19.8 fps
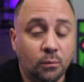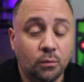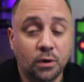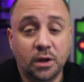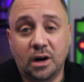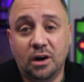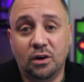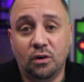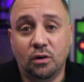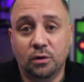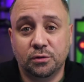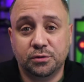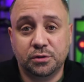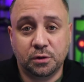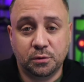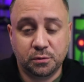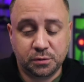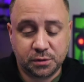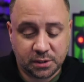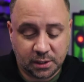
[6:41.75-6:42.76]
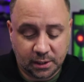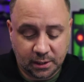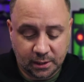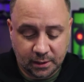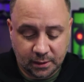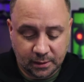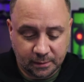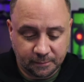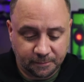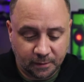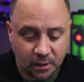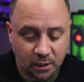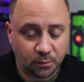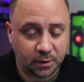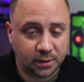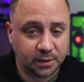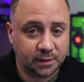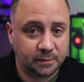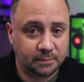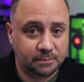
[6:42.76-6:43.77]
We are also seeing,
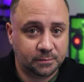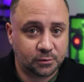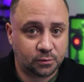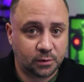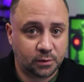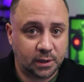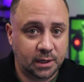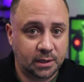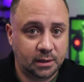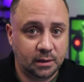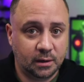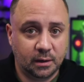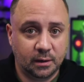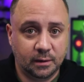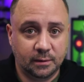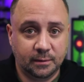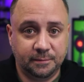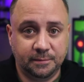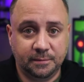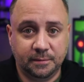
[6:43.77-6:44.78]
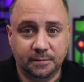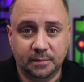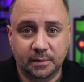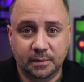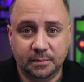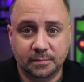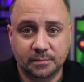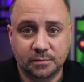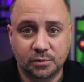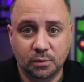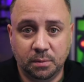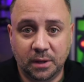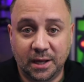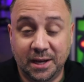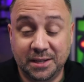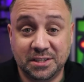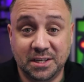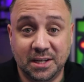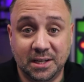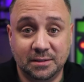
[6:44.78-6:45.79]
following the trend of
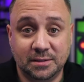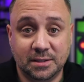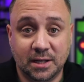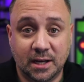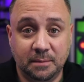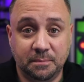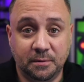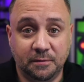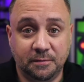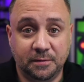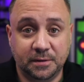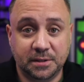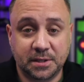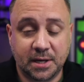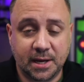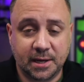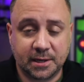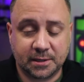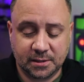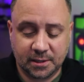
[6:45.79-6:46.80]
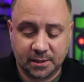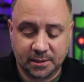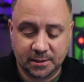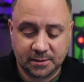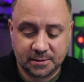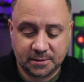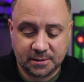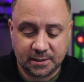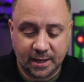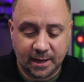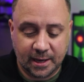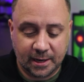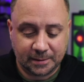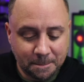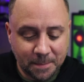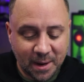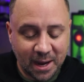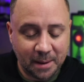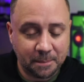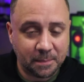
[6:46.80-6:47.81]
supply chain type of attacks, is that
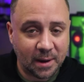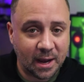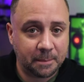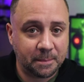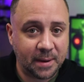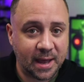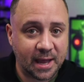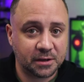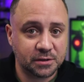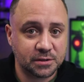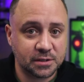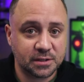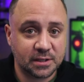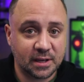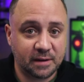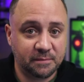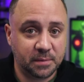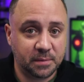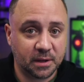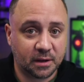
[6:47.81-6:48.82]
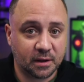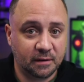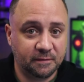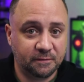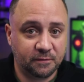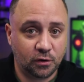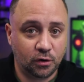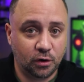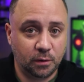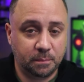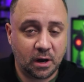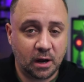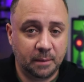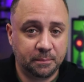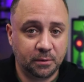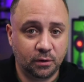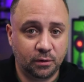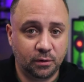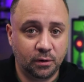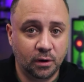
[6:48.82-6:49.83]
Pypi packages have become very
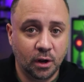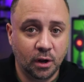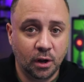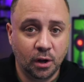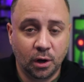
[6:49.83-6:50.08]
popular.